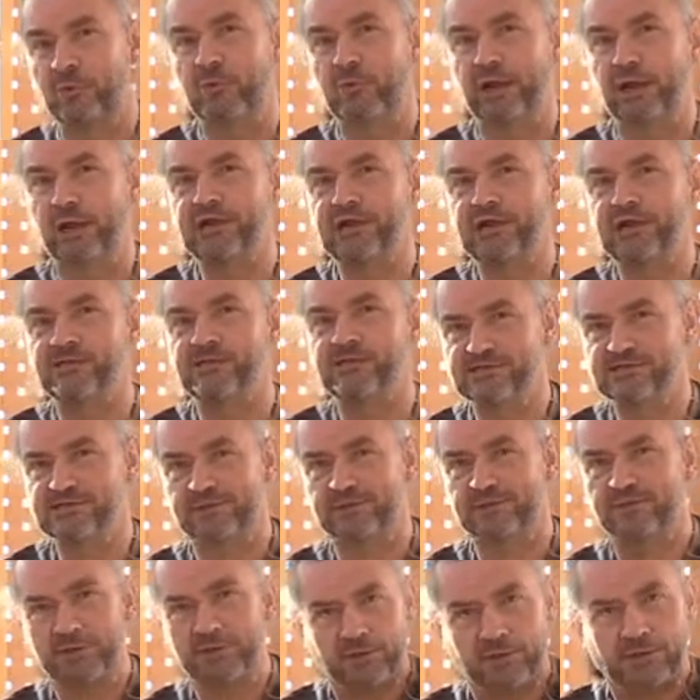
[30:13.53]
manipulation.
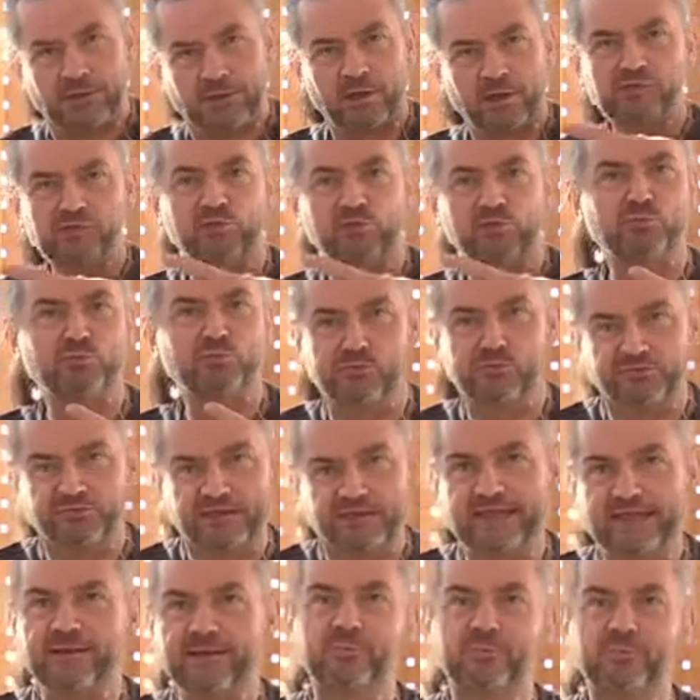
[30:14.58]
As in, I sort of
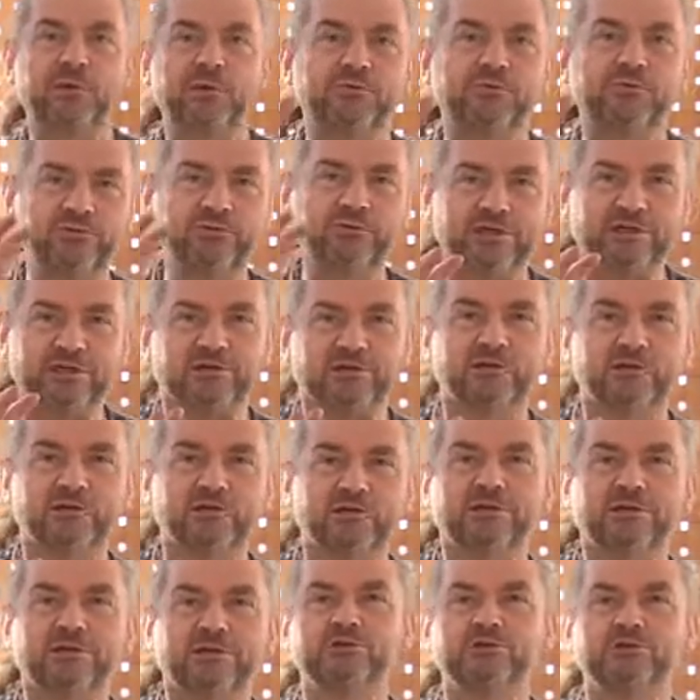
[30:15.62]
move a limb, I feed
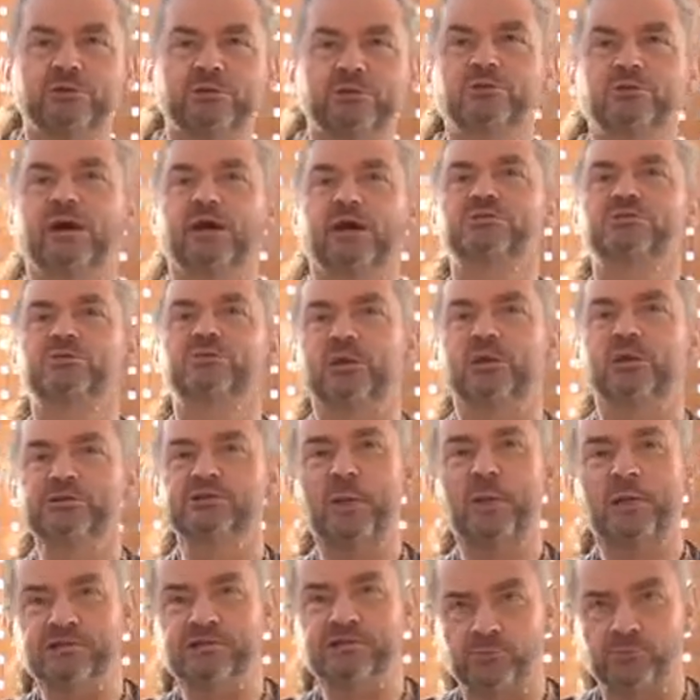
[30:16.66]
the joint back to
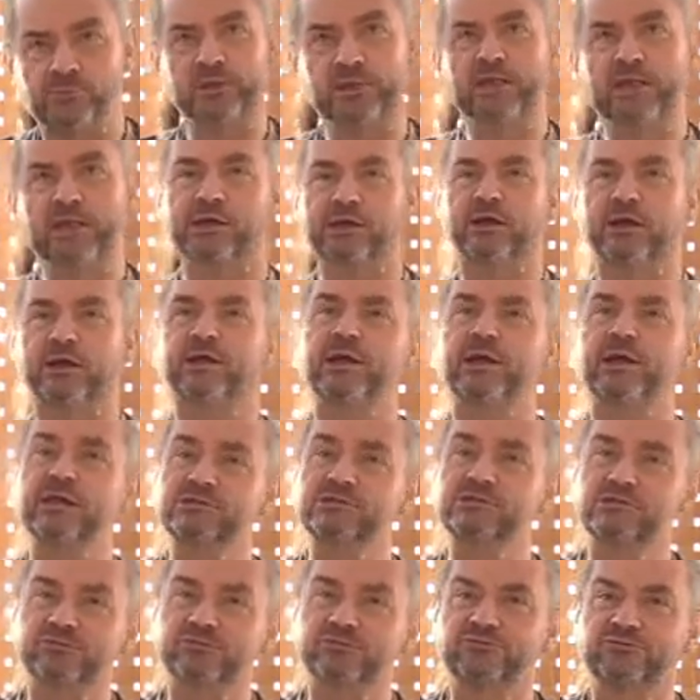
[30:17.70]
where it's meant to be, I
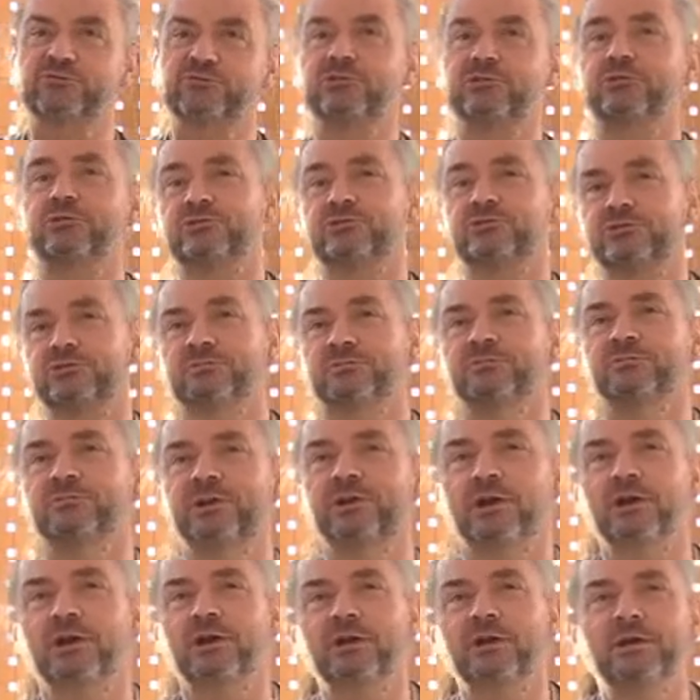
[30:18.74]
connect your foot, and
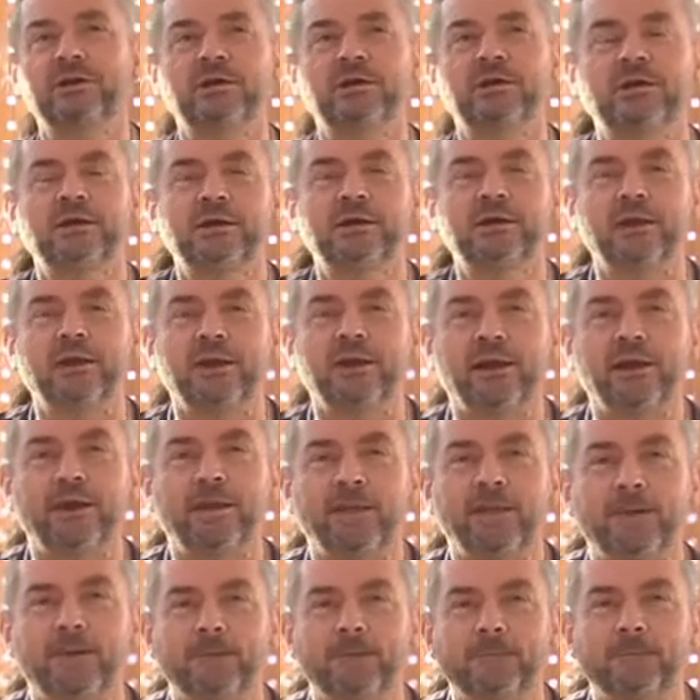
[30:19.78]
you know.
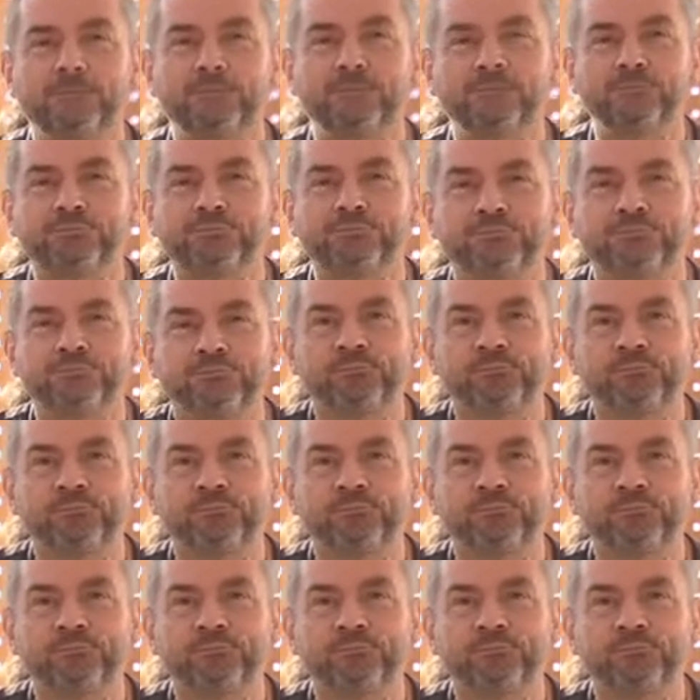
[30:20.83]
And